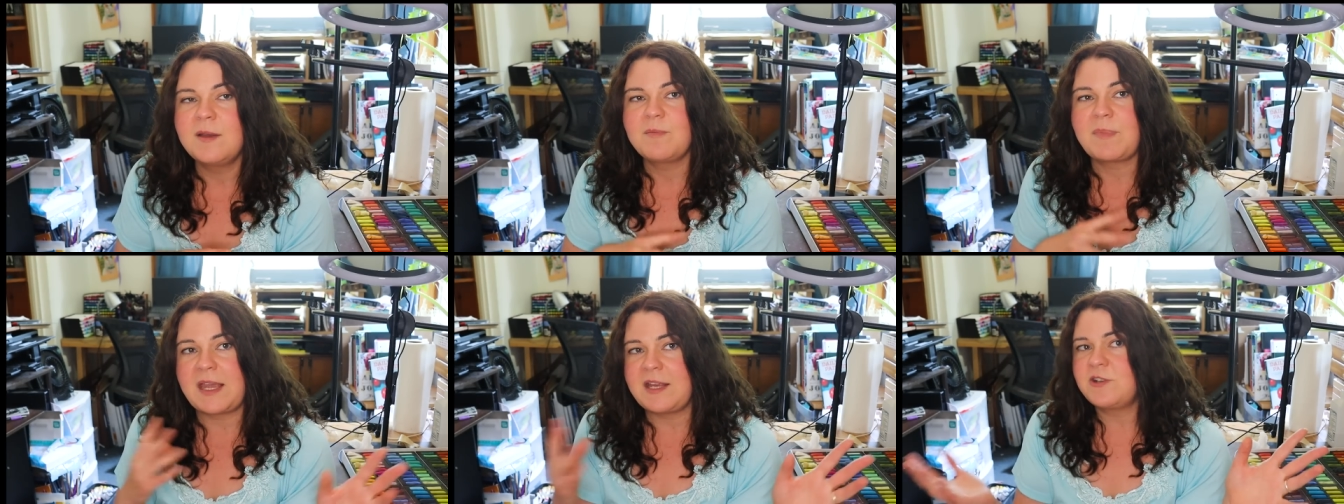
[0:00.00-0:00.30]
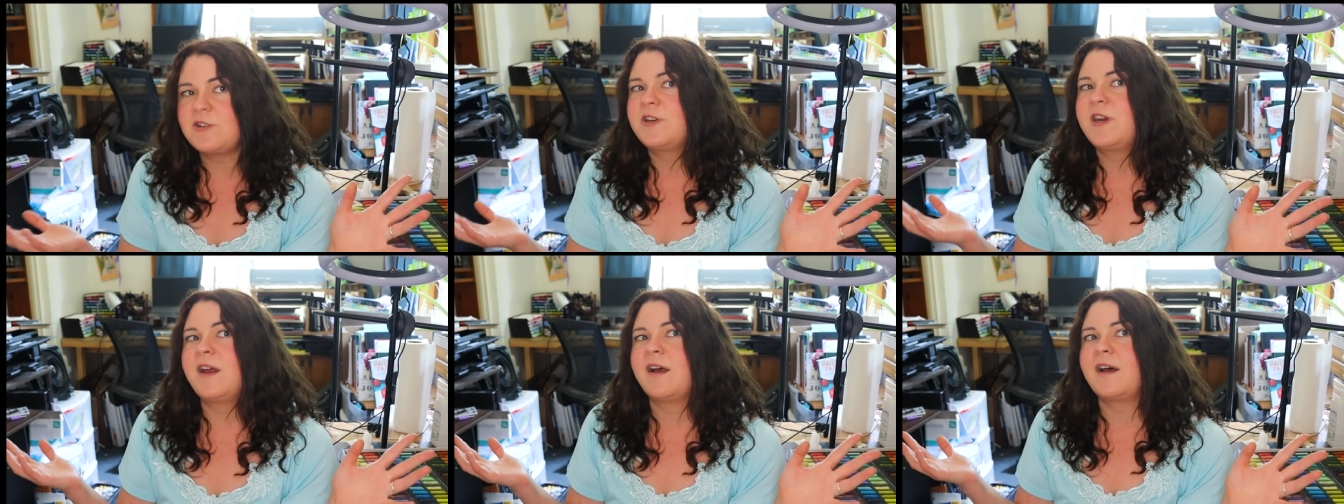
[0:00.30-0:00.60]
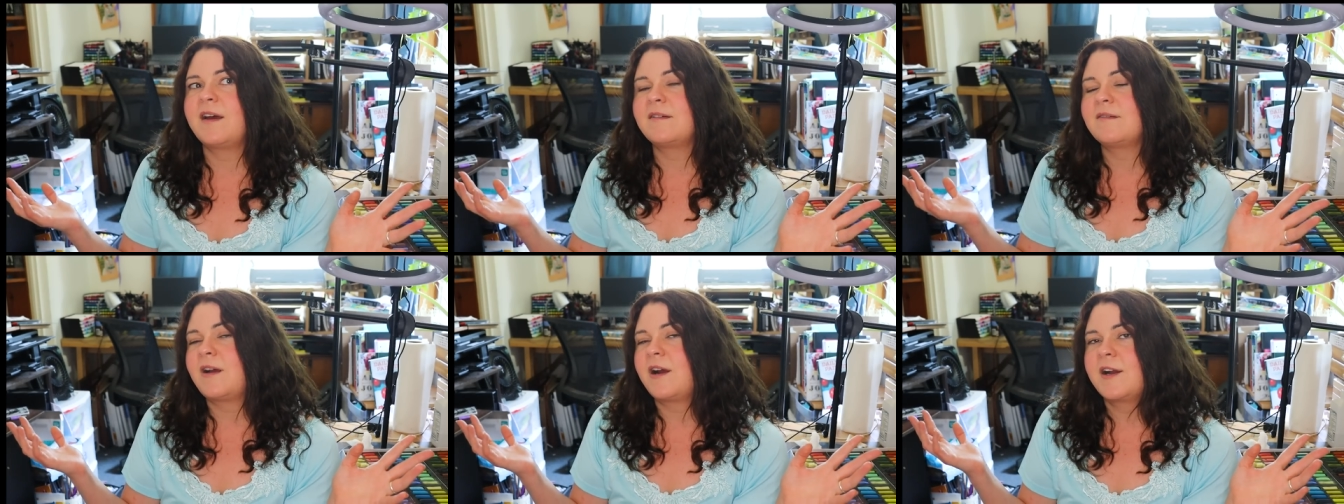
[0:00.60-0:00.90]

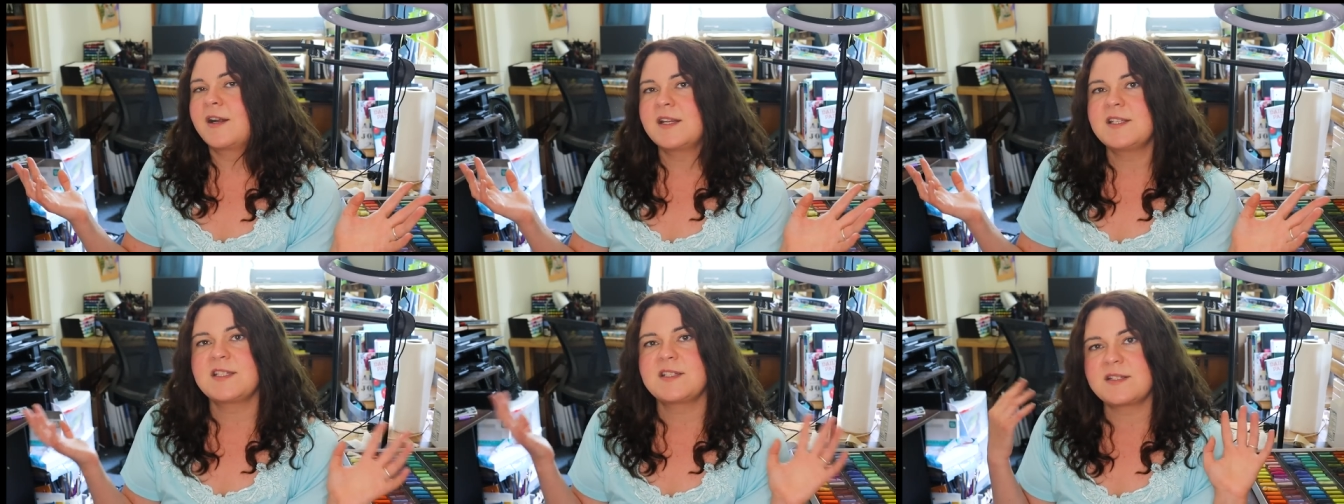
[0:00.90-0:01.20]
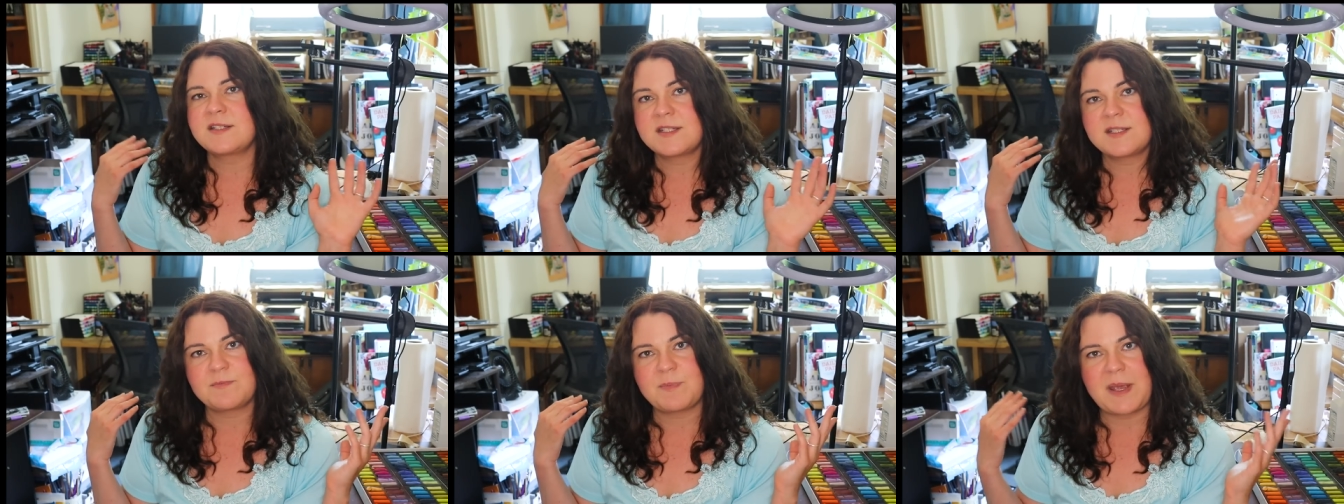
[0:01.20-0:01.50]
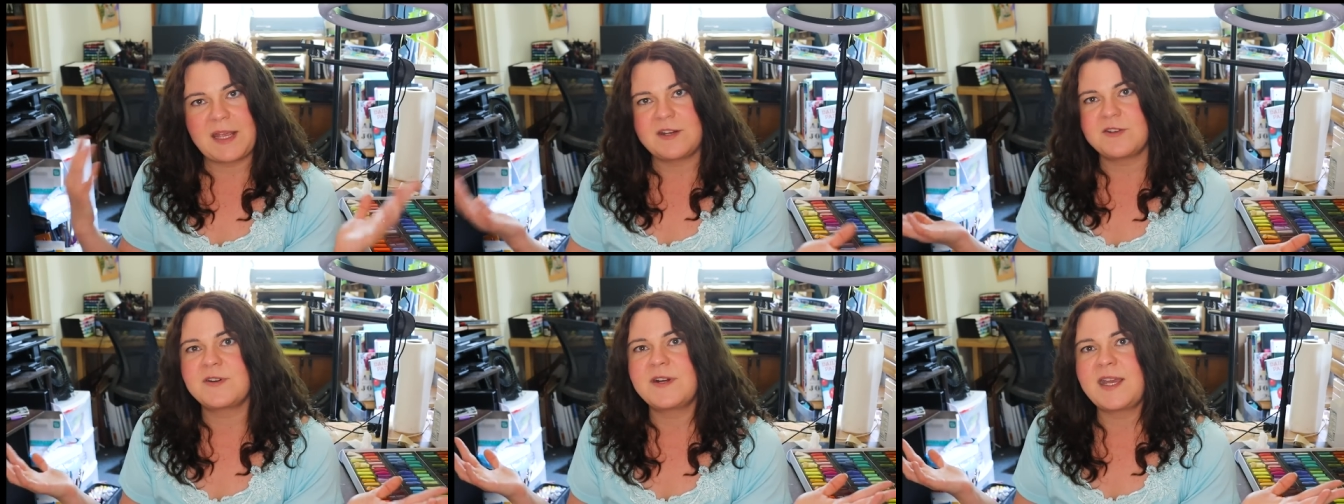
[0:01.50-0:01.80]
Patreon, artists'
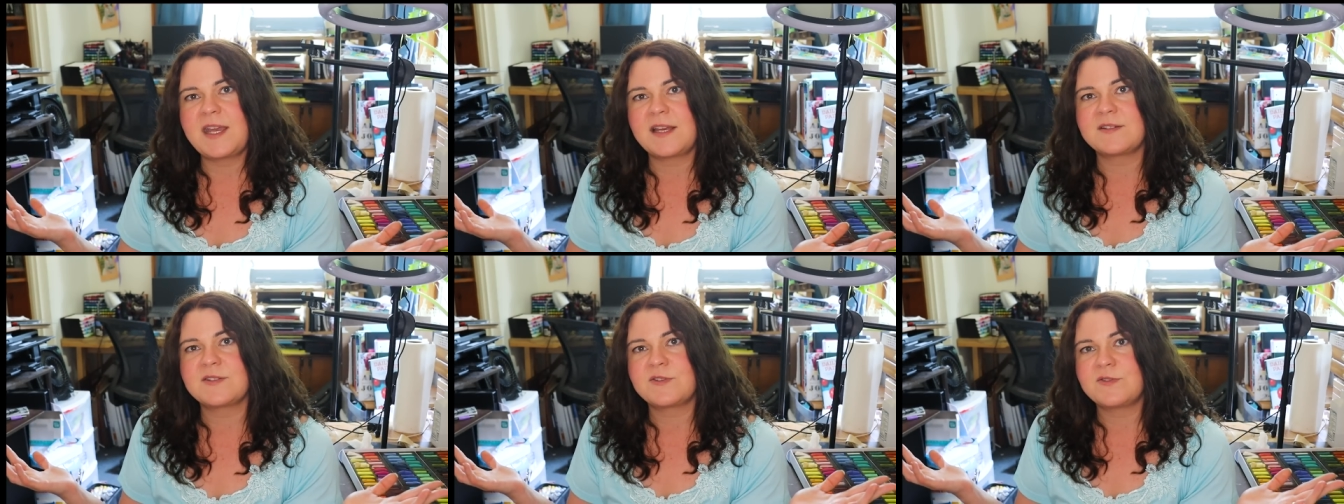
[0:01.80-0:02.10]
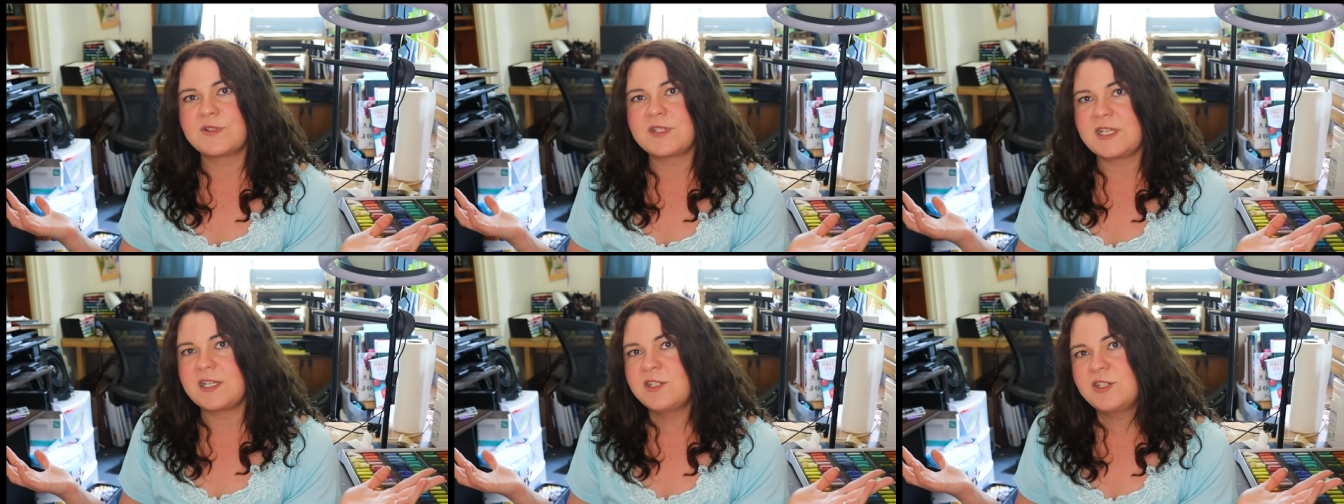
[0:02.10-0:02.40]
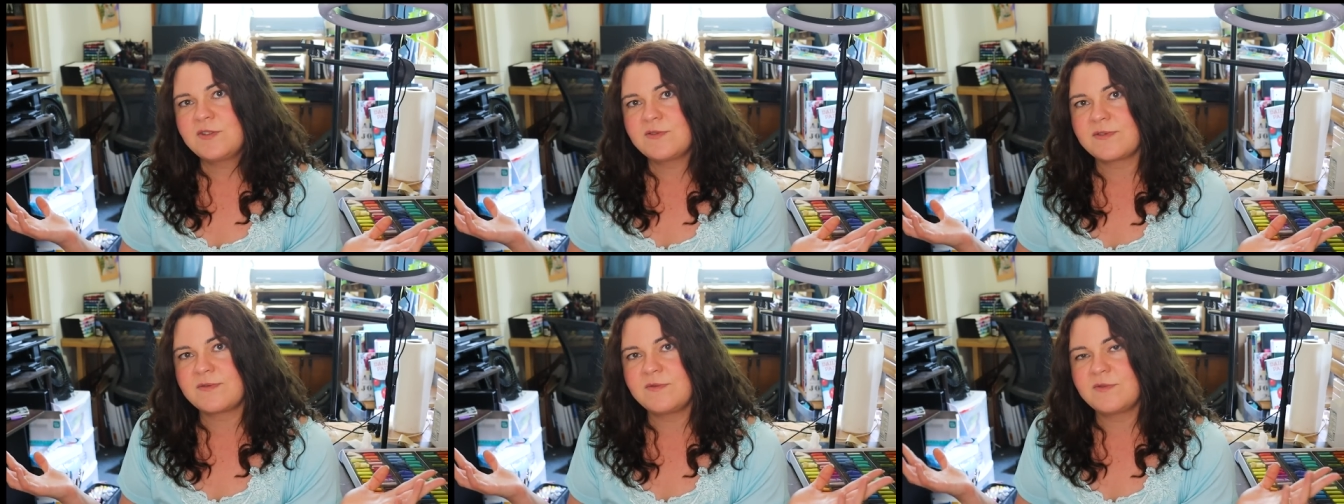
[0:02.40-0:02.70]
Patreons who teach you